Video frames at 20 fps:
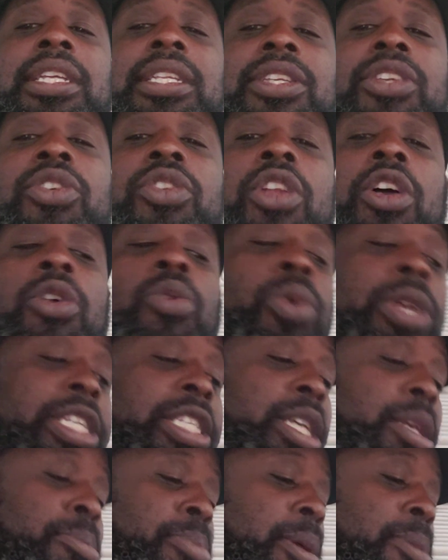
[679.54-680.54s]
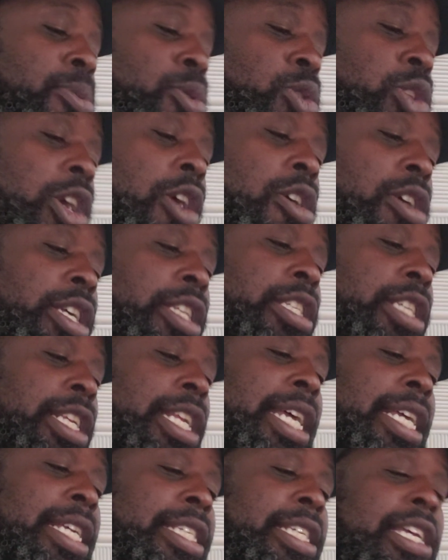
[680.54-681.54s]
We see people talking to
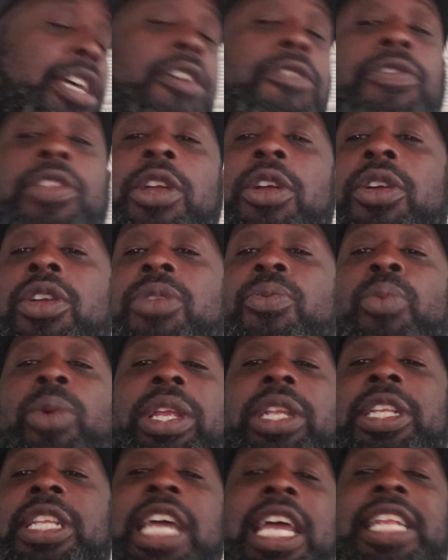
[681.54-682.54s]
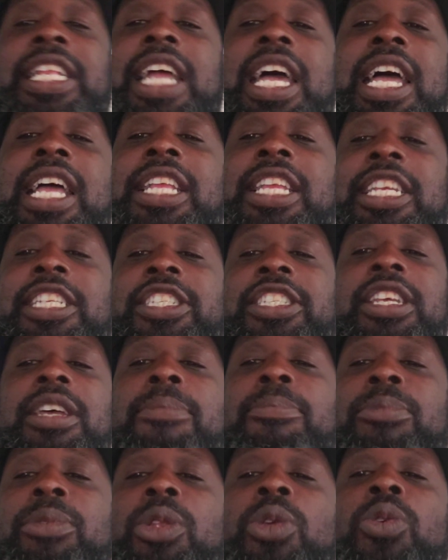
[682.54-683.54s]
themselves. They not. It's
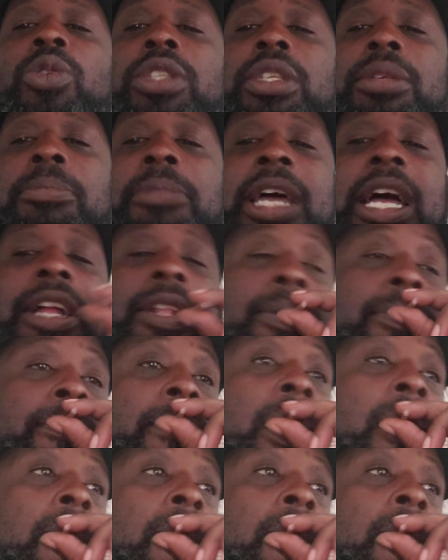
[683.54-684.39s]
something loose about them.